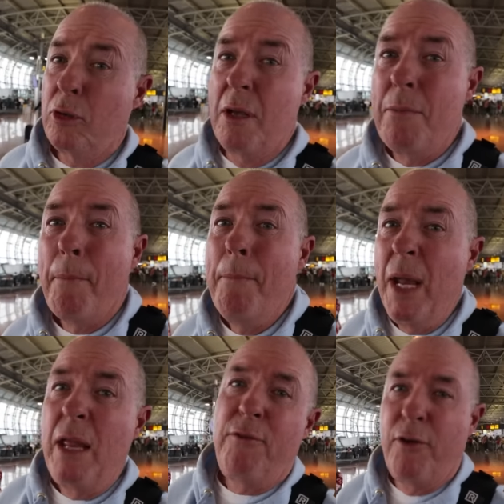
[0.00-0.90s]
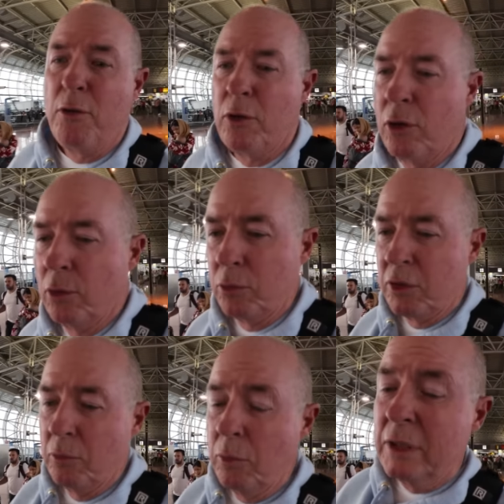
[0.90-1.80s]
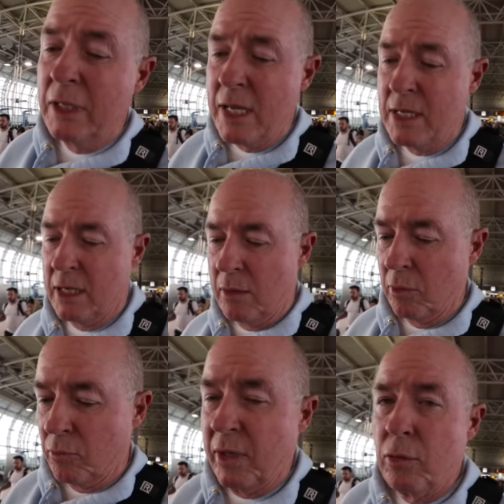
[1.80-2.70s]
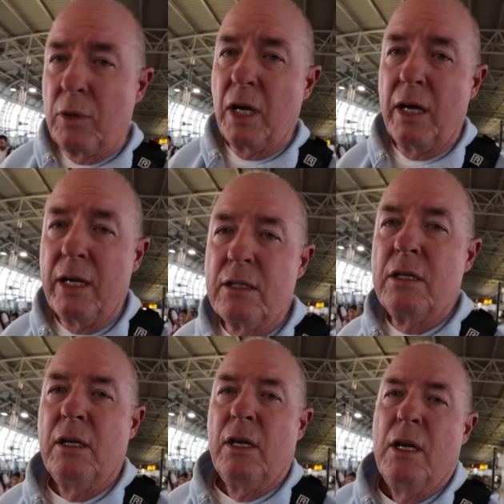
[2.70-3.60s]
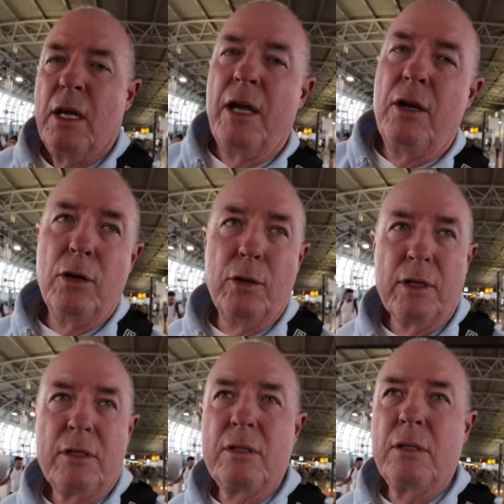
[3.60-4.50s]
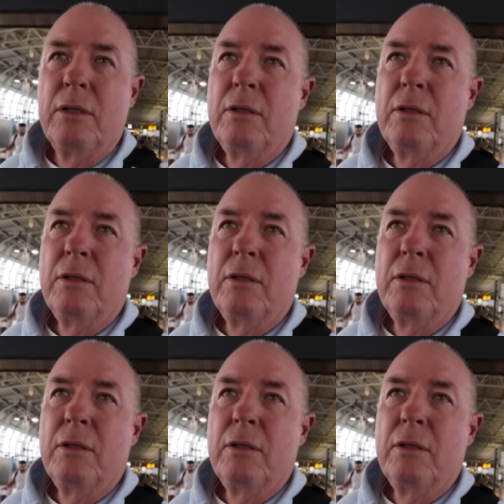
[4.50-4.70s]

took him many phone calls, and it wasn't easy with Rental Cars and Hertz.